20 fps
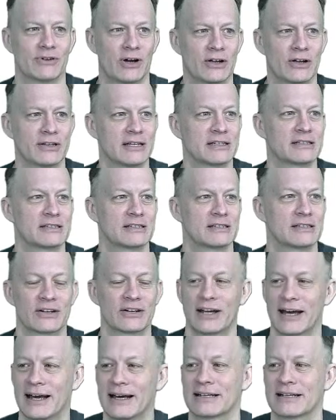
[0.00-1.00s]
unnecessary
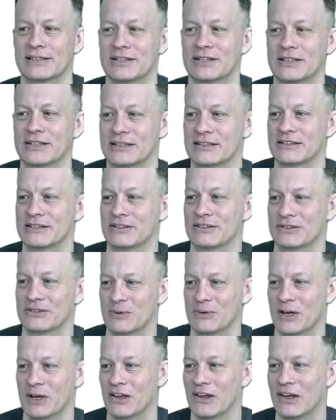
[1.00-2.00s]
accidents as
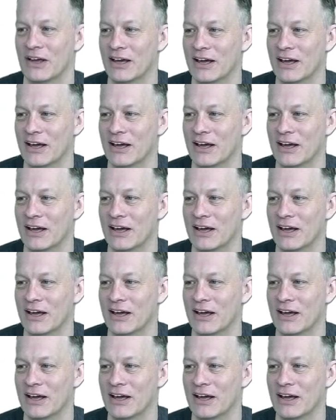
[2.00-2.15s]
well.